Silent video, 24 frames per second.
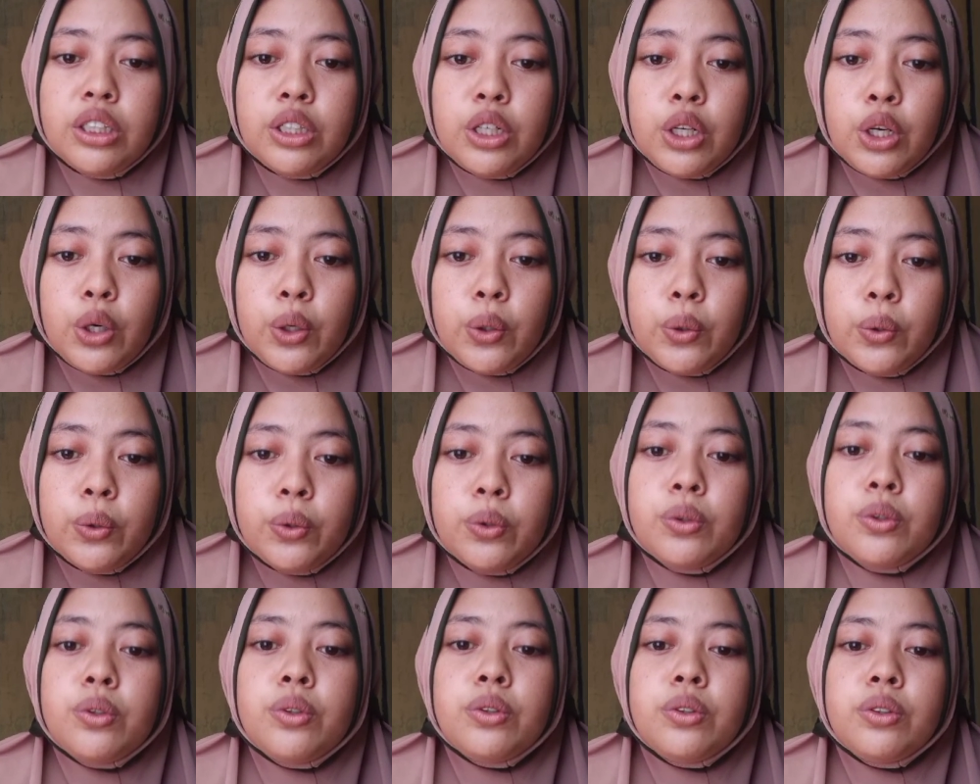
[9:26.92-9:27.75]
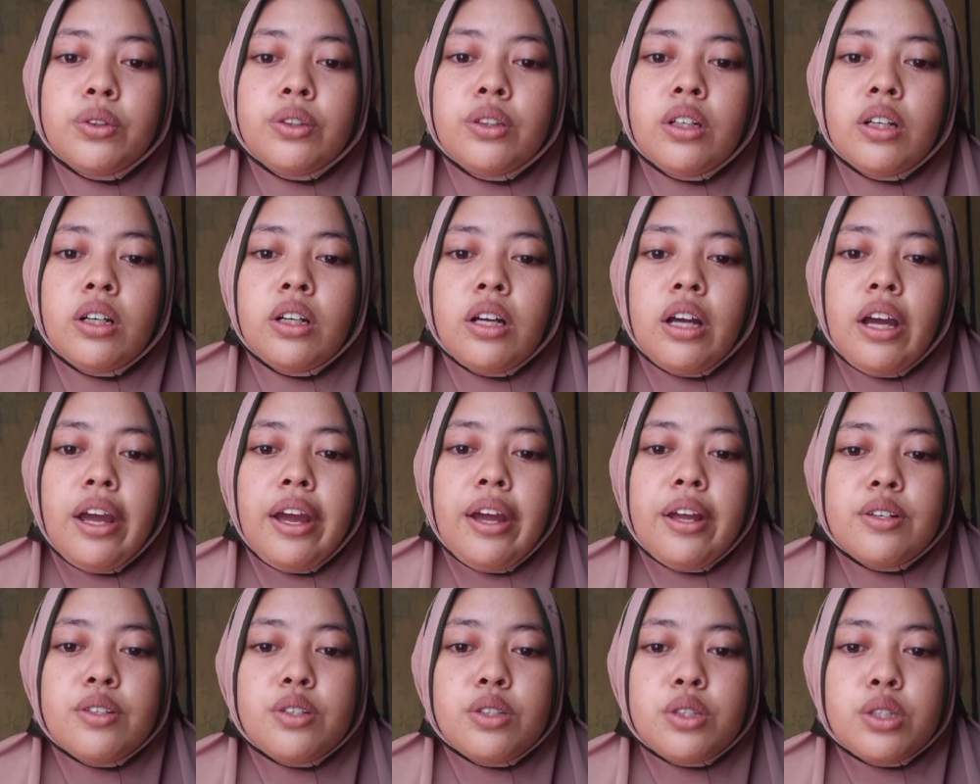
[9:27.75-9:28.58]
go,
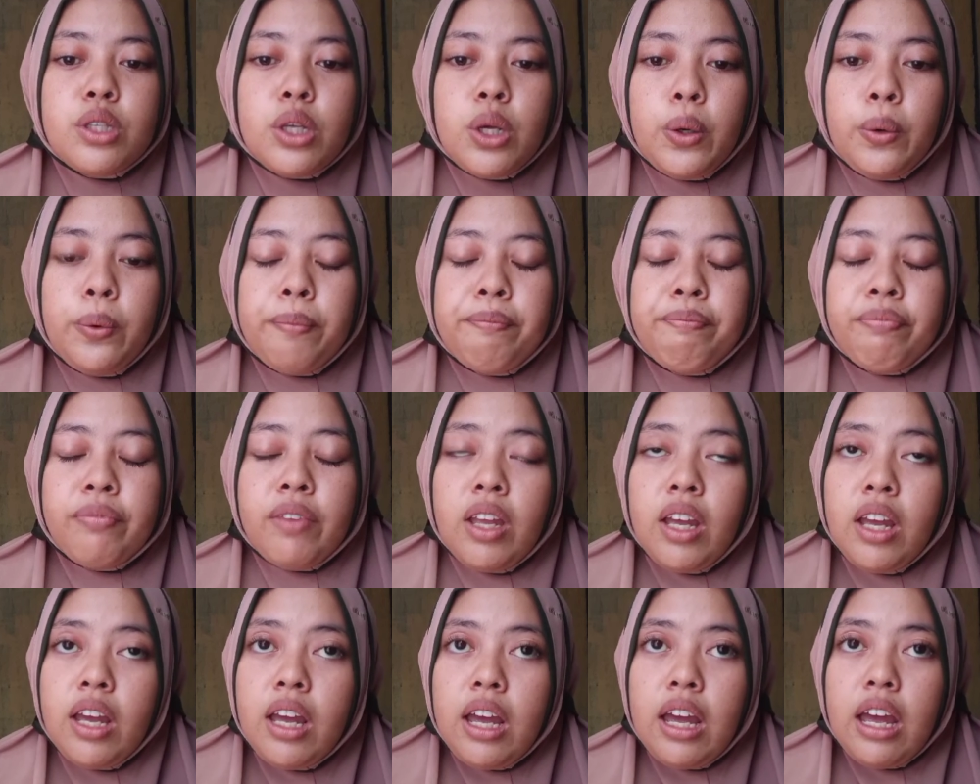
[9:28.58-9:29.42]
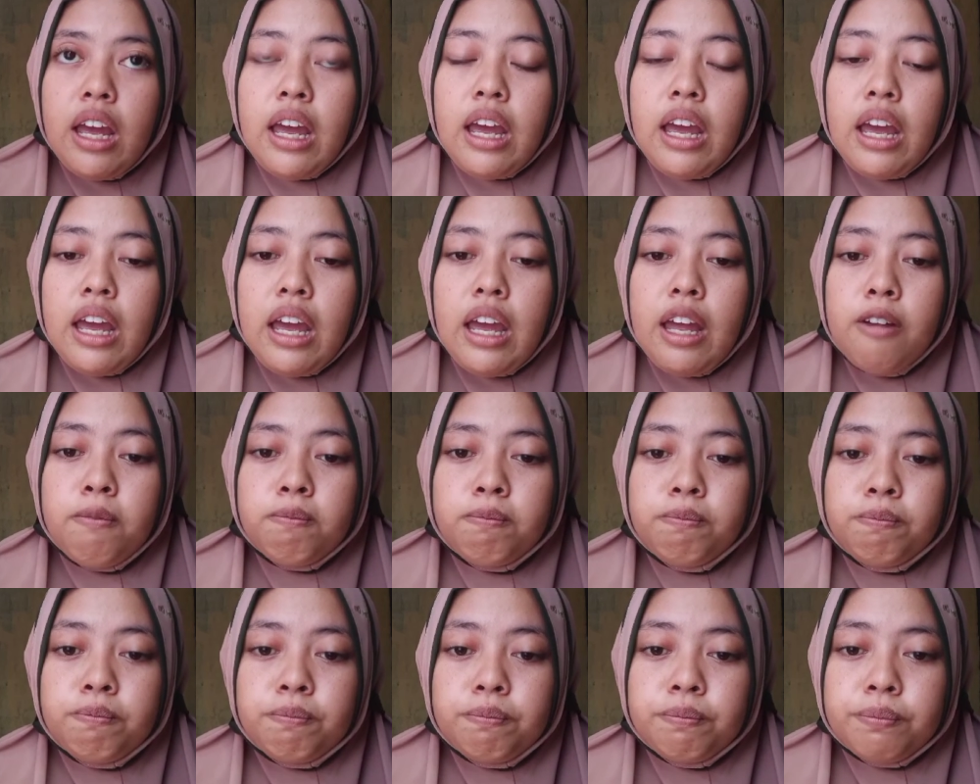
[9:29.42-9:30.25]
and so,
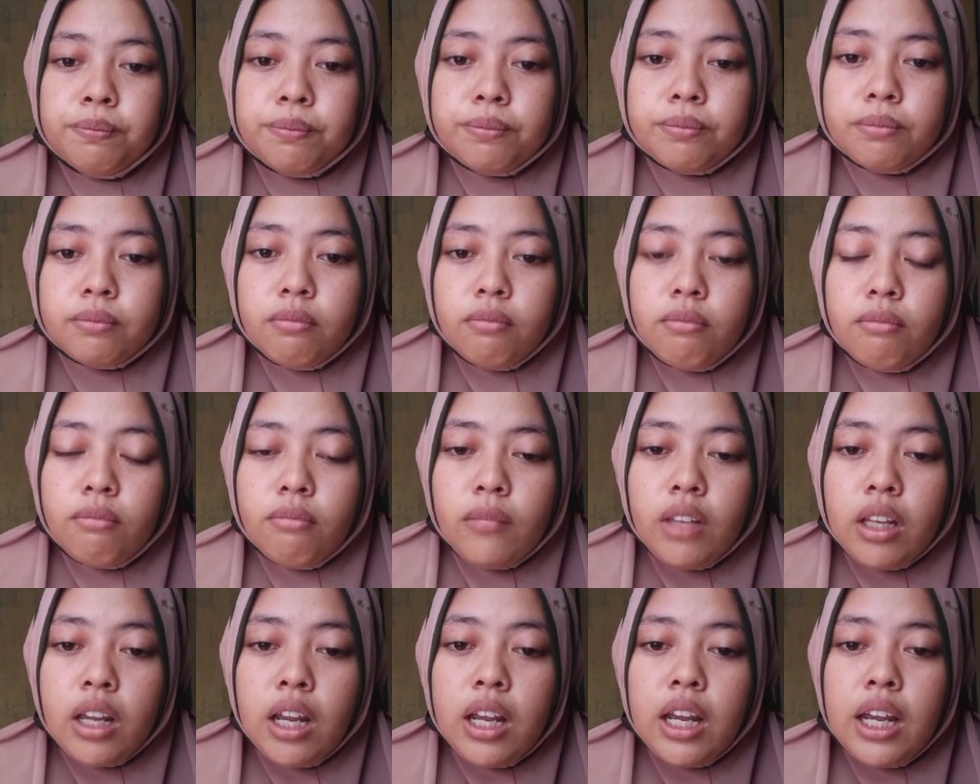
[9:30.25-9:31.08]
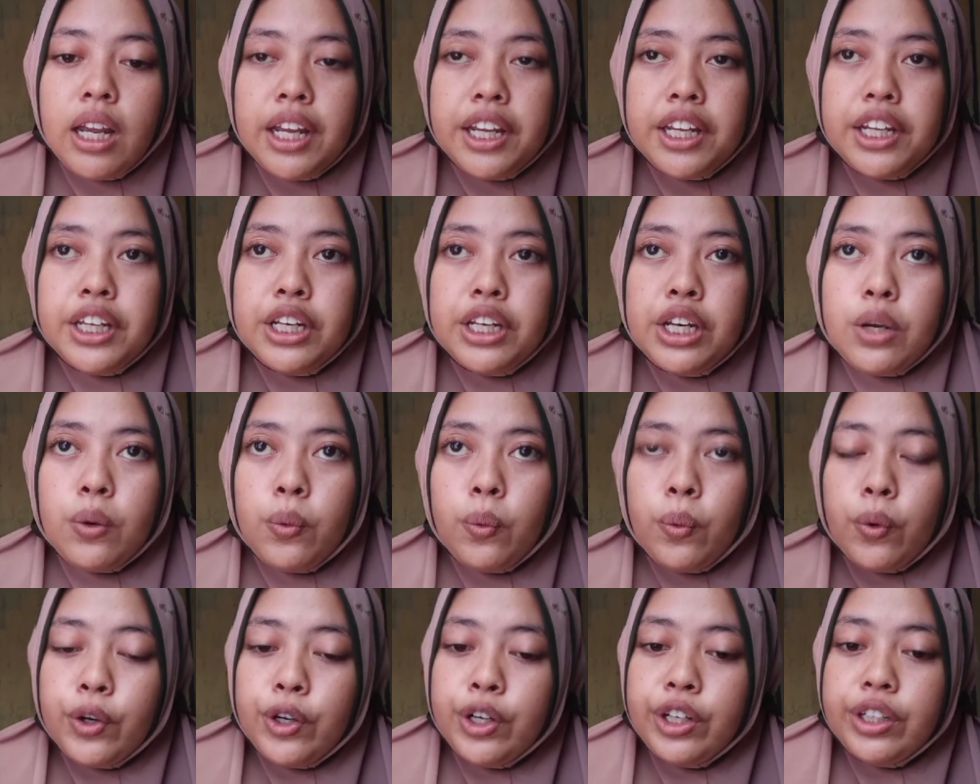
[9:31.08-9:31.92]
and in the
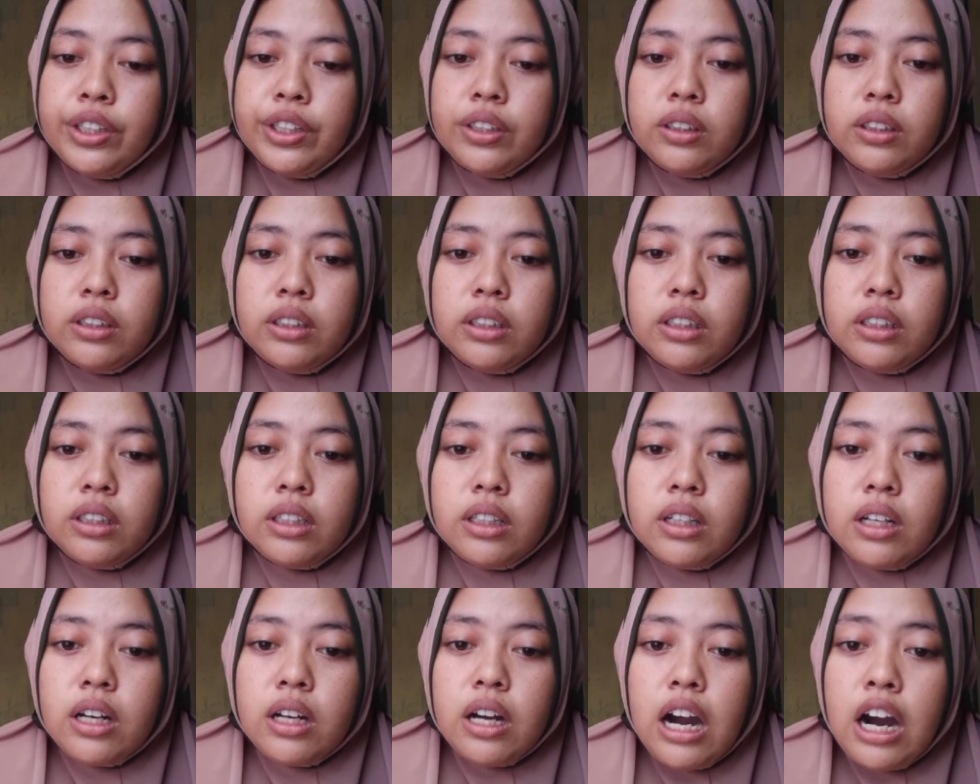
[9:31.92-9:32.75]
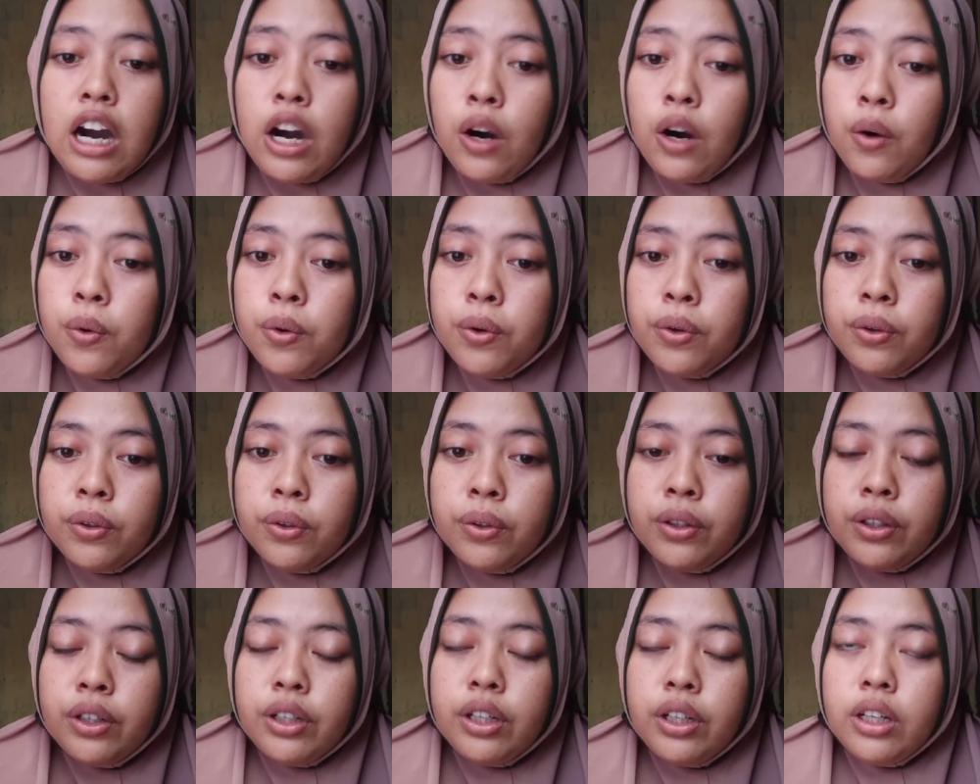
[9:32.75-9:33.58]
word ow
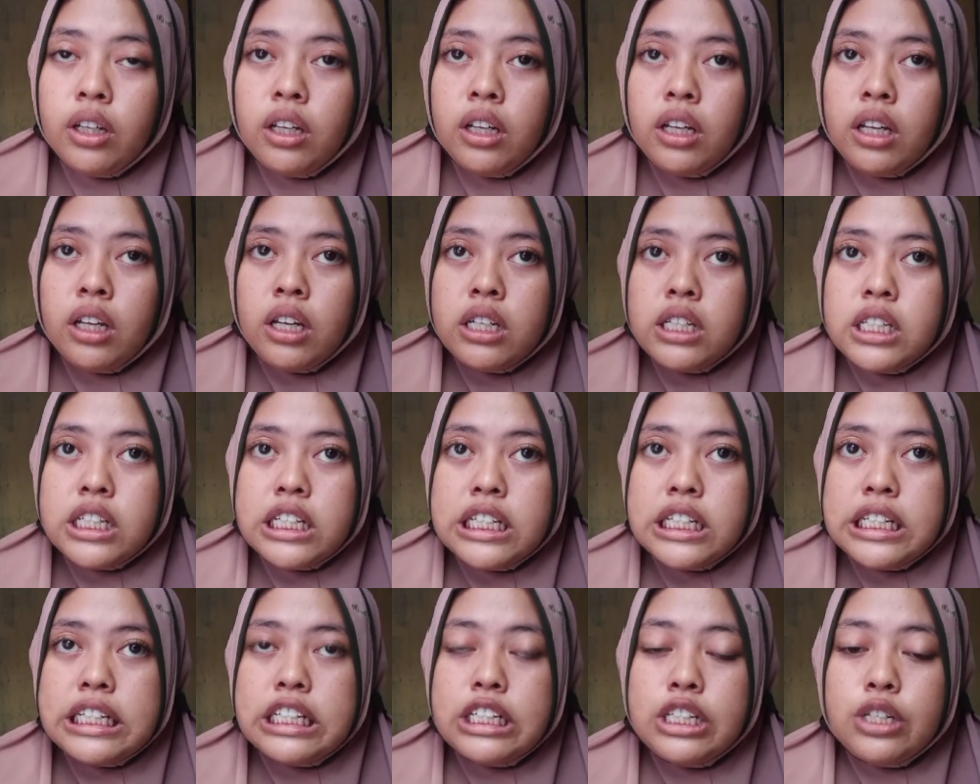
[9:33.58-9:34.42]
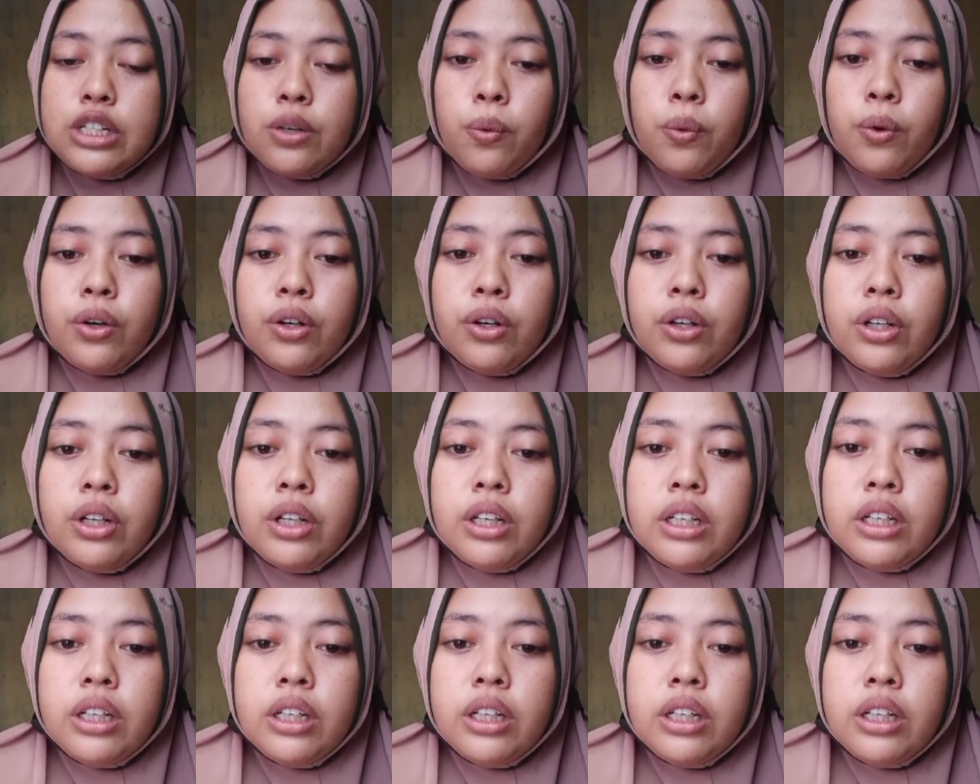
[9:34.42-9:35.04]
in the word